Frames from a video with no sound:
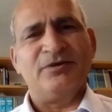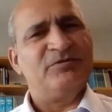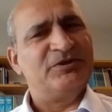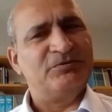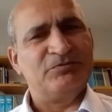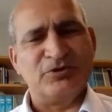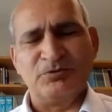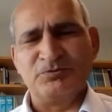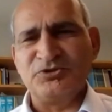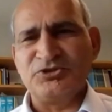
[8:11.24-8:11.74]

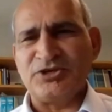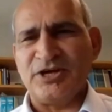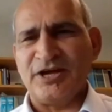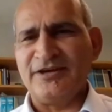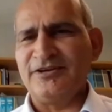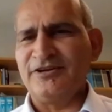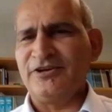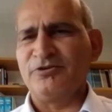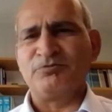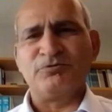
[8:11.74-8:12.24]
coming from
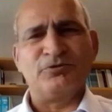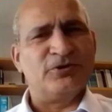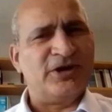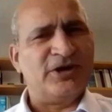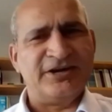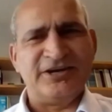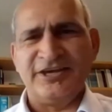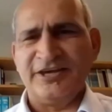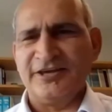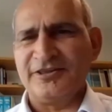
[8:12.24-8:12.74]
China for
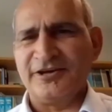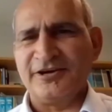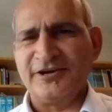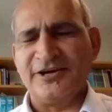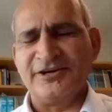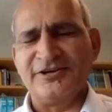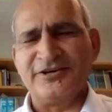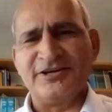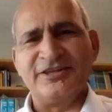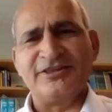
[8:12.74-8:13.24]
any other
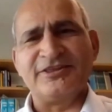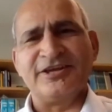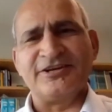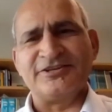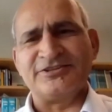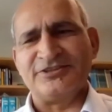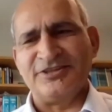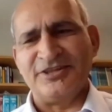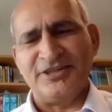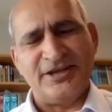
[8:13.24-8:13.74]
country,
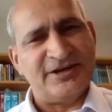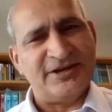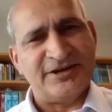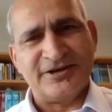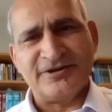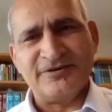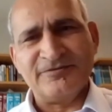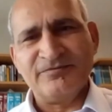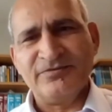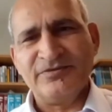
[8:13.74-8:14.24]
that's there.
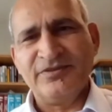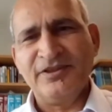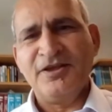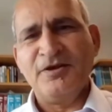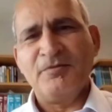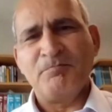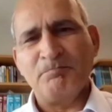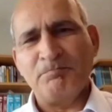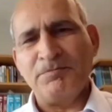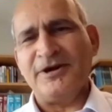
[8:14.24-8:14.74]

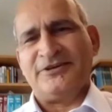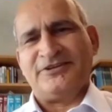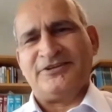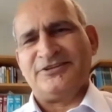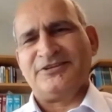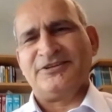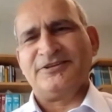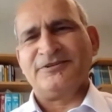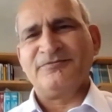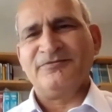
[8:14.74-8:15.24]
But
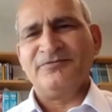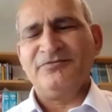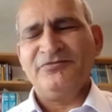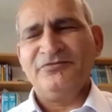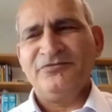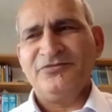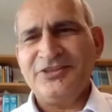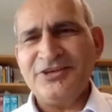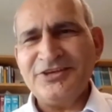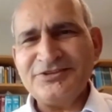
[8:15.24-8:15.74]

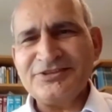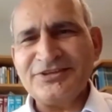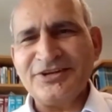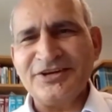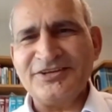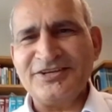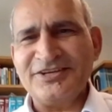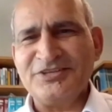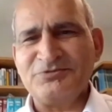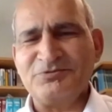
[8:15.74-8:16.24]
these
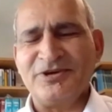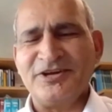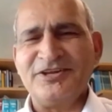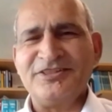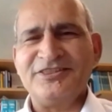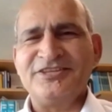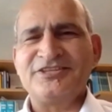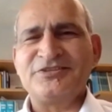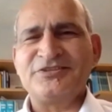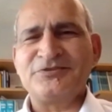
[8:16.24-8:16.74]
countries were
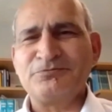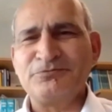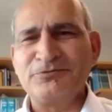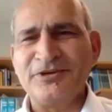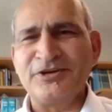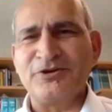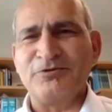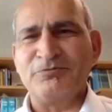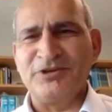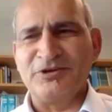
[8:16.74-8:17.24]
in the
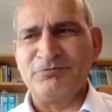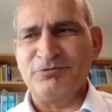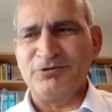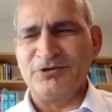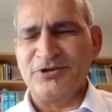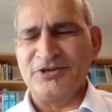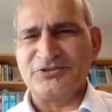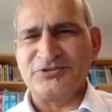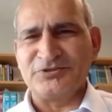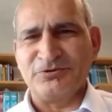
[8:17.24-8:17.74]
sphere of
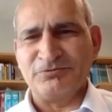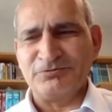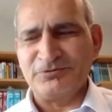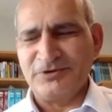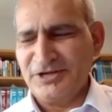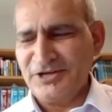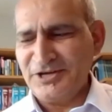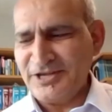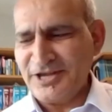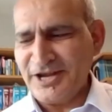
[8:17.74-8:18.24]
influence of
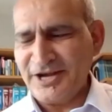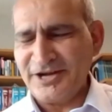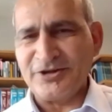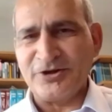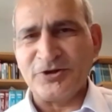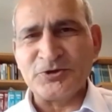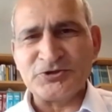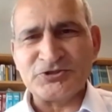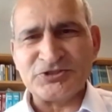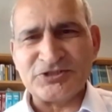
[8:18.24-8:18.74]
India
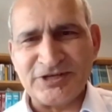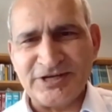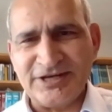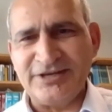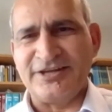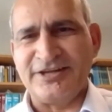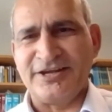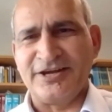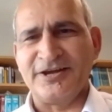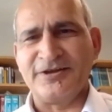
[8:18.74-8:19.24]
and
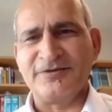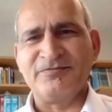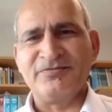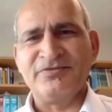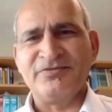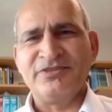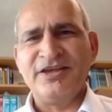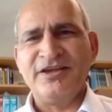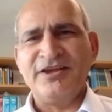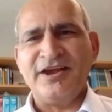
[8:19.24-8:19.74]
Australia.
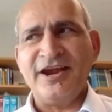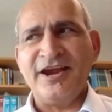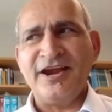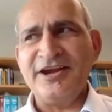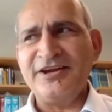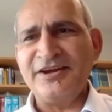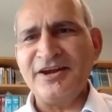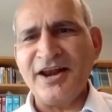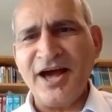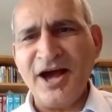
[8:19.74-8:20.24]

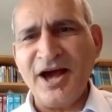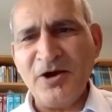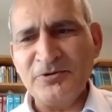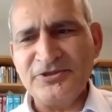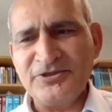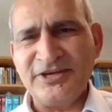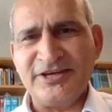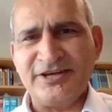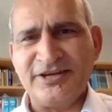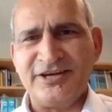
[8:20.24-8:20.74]
And
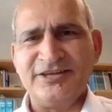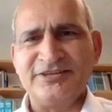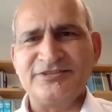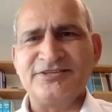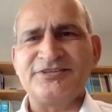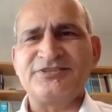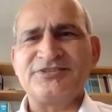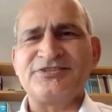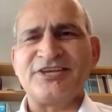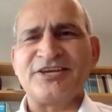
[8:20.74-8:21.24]
now there is
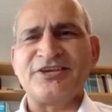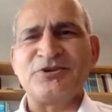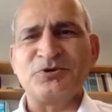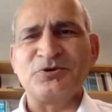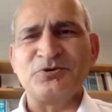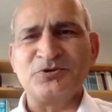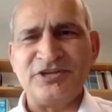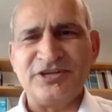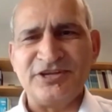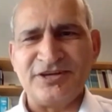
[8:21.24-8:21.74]
a
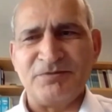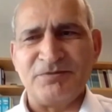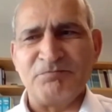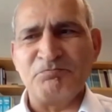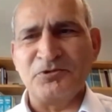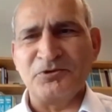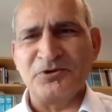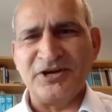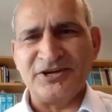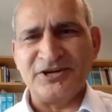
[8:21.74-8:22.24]
security
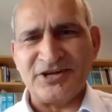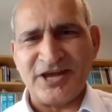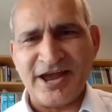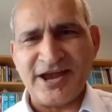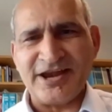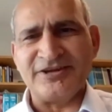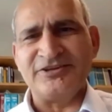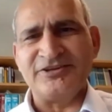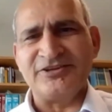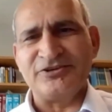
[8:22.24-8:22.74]
component
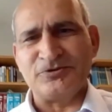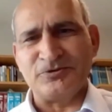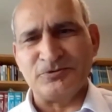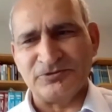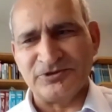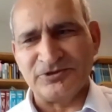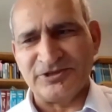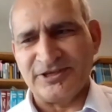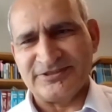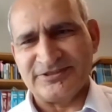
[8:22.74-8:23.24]
added
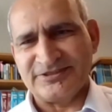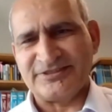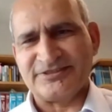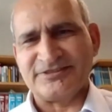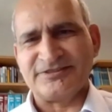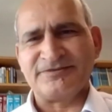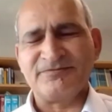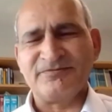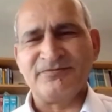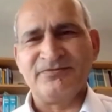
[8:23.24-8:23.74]
to
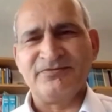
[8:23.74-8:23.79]
this,